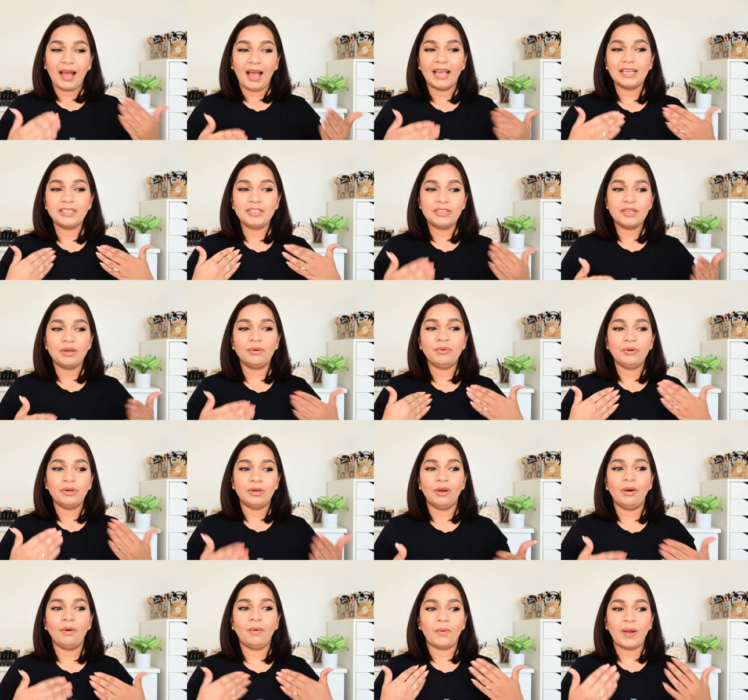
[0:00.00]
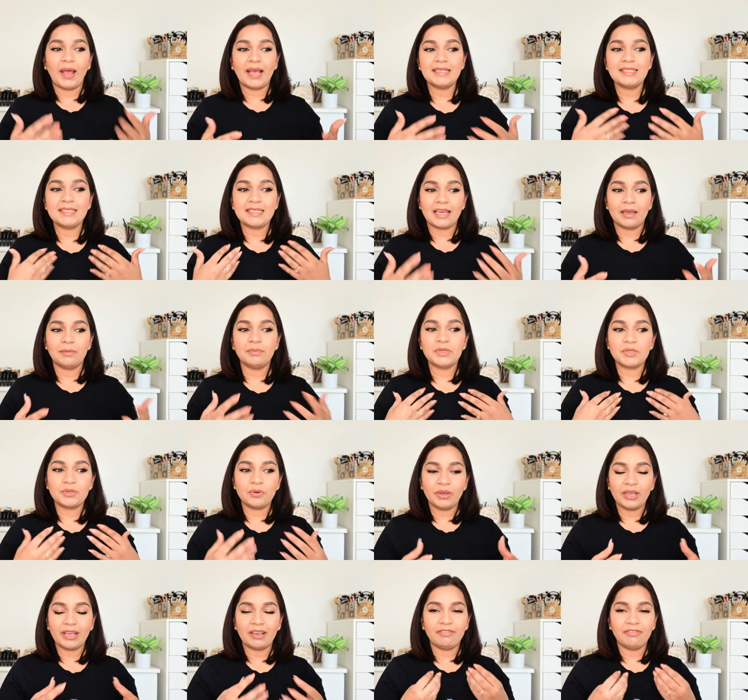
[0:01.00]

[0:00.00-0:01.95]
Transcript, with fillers: I don't know, as time is going,